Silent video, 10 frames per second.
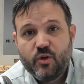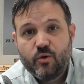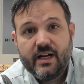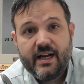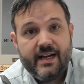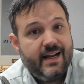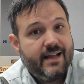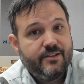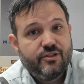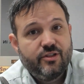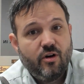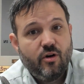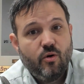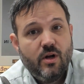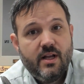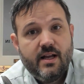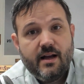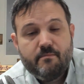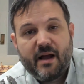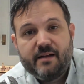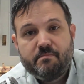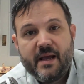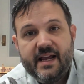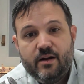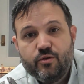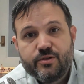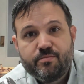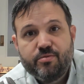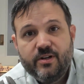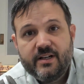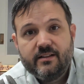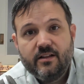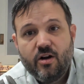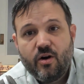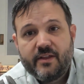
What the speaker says: Okay? And so my pay was pretty low.